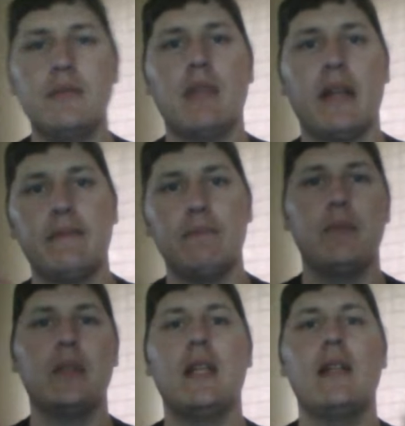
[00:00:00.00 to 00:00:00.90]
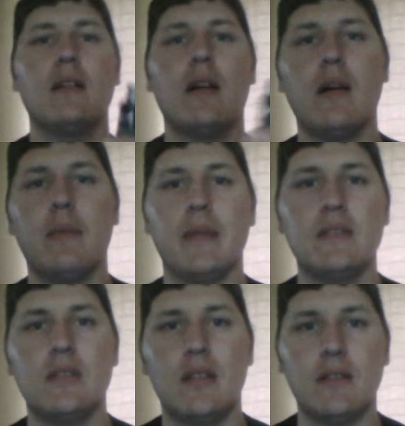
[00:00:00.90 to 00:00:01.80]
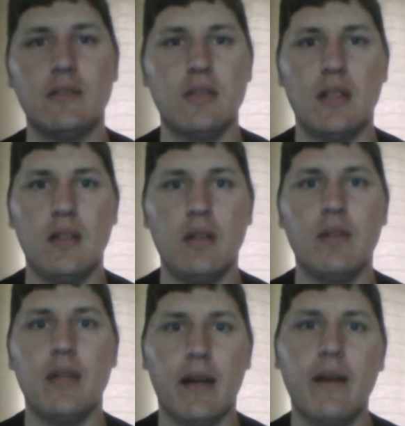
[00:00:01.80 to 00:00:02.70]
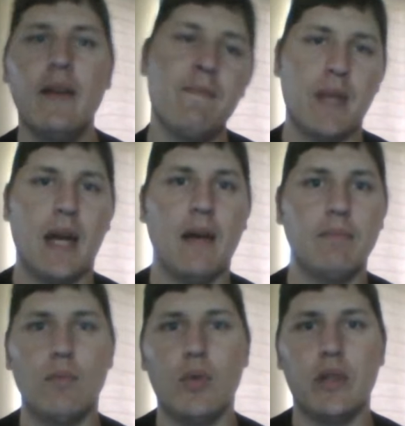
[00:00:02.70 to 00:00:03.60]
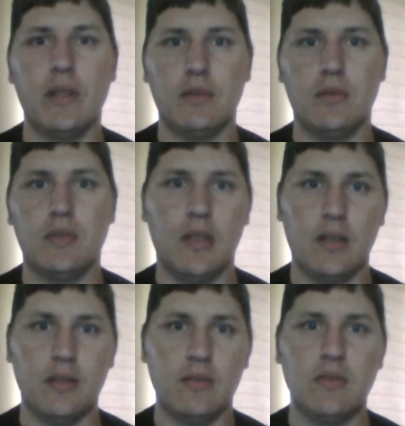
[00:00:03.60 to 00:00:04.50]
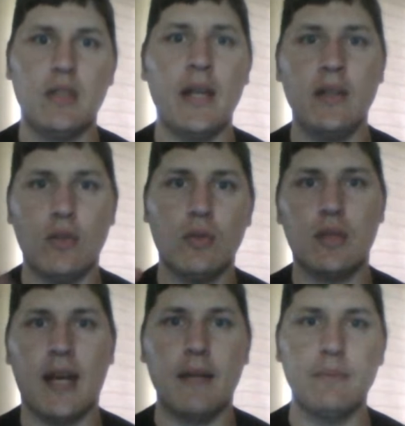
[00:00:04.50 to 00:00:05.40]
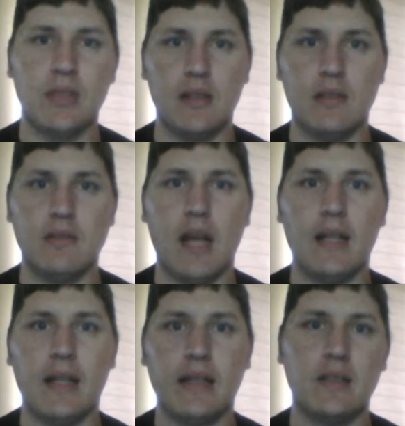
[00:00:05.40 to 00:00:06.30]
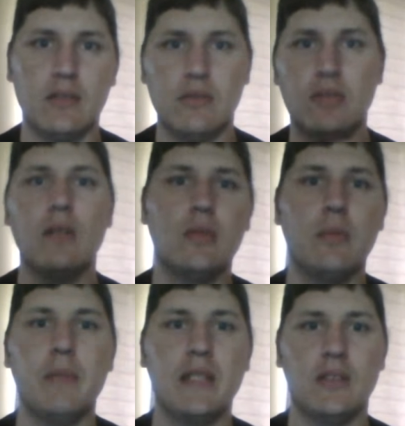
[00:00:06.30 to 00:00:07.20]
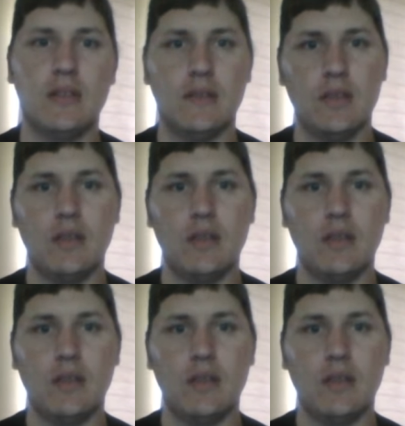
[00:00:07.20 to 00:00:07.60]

Like, put that in the comments. So you know, yeah, I'm one of those technical types, and I like to know dimensions.